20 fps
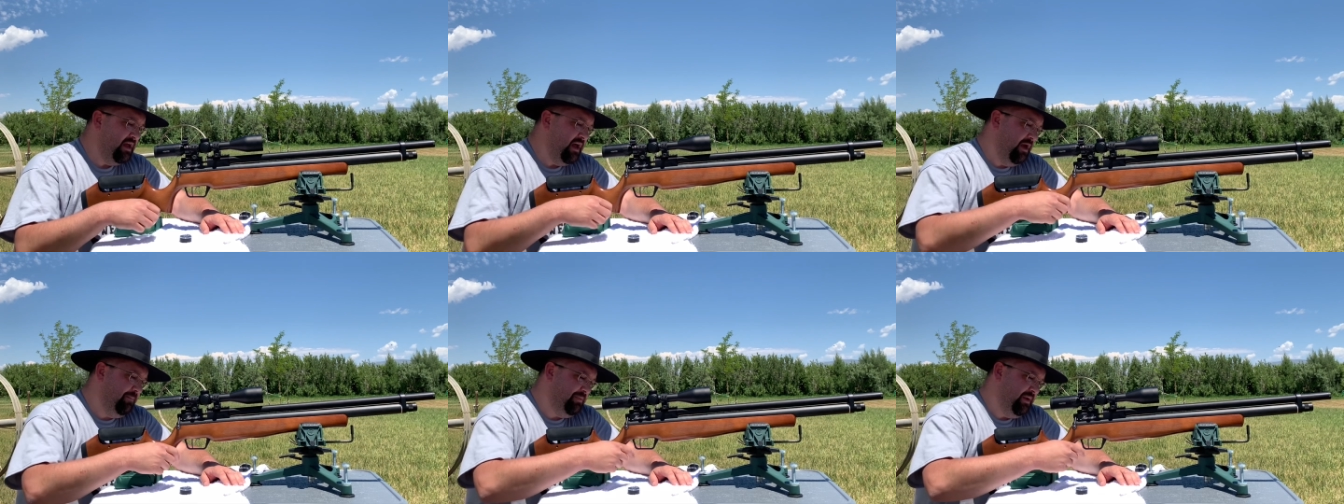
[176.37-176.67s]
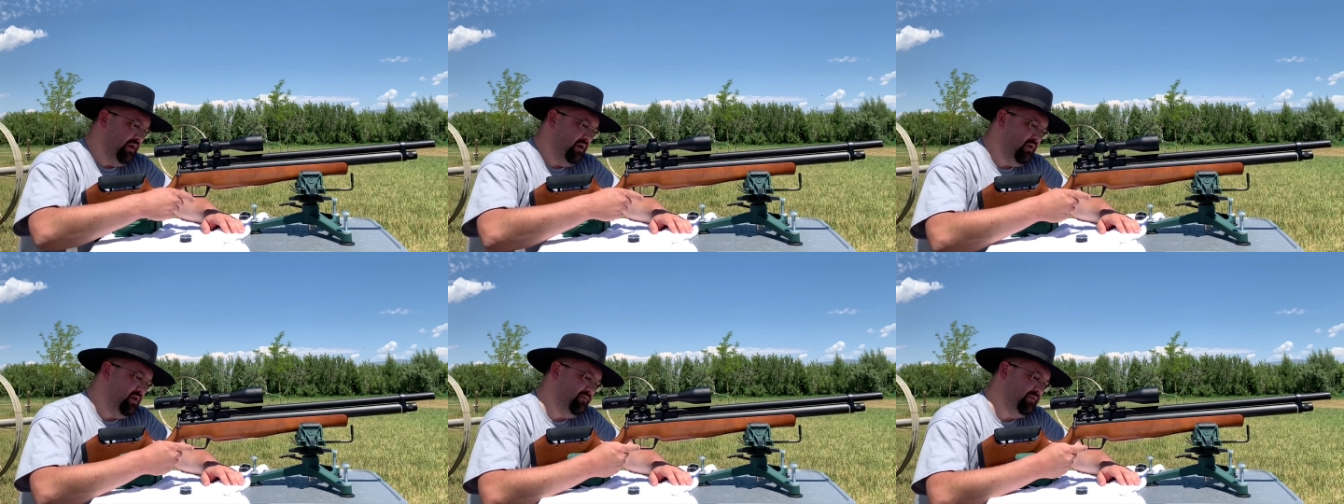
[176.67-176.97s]
Up
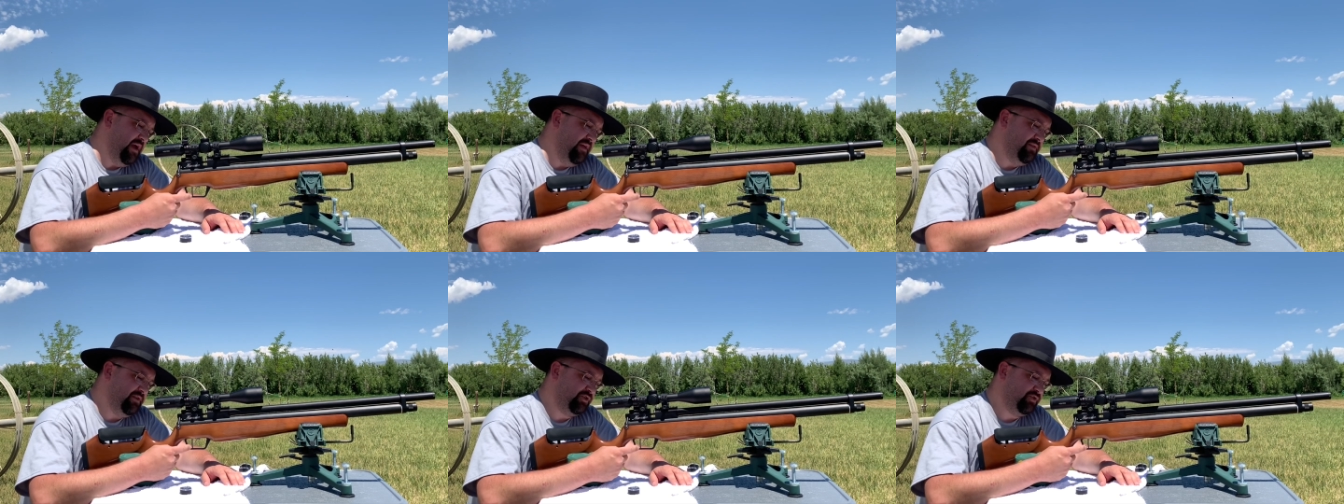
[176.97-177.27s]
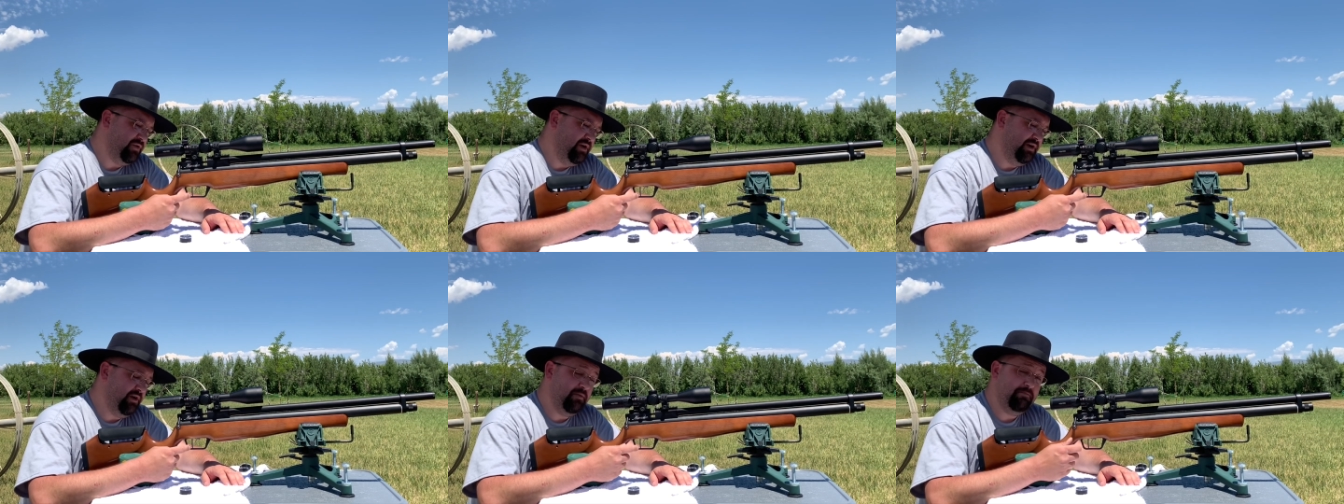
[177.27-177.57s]
here you've got the
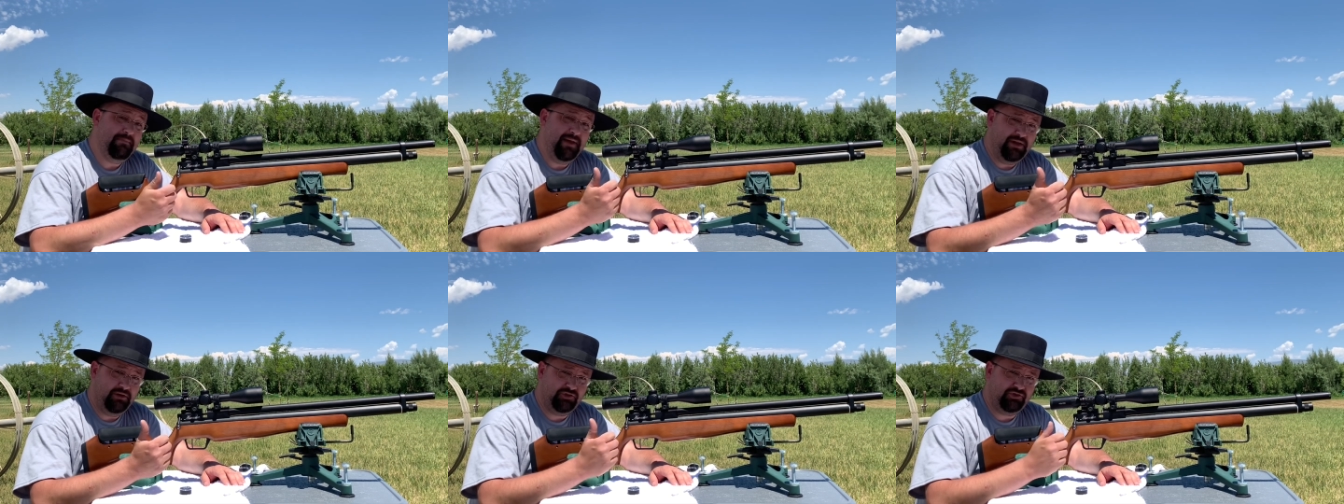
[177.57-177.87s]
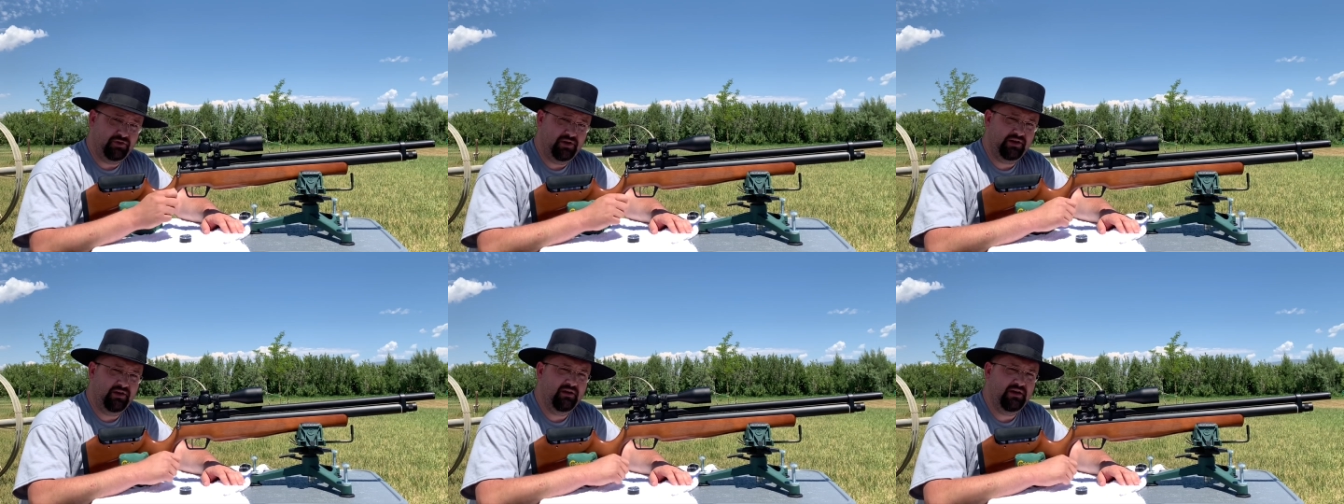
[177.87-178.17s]
trigger, metal
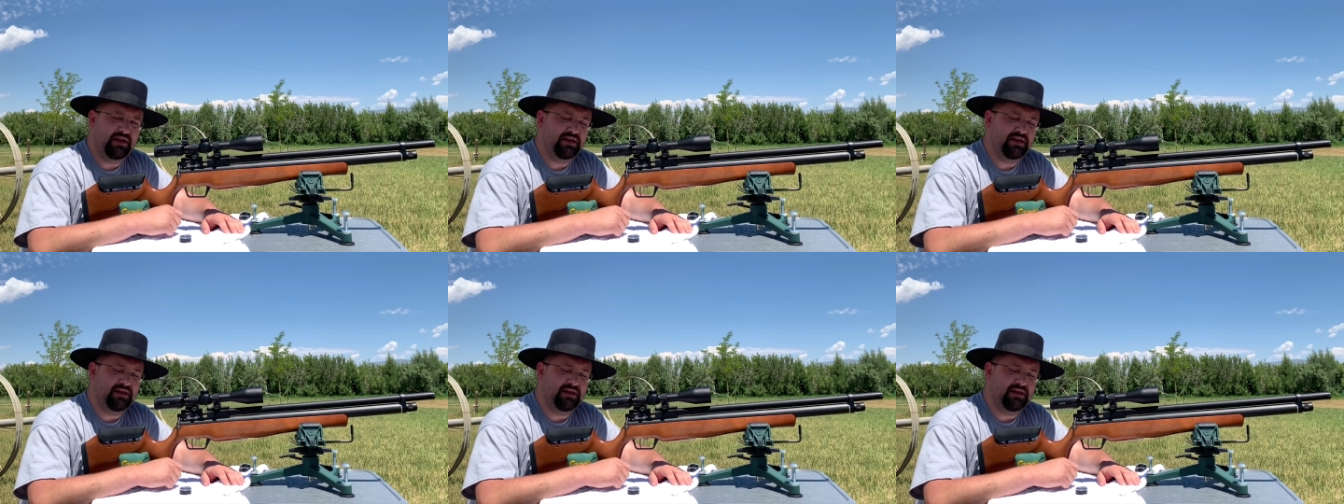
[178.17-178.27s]
trigger,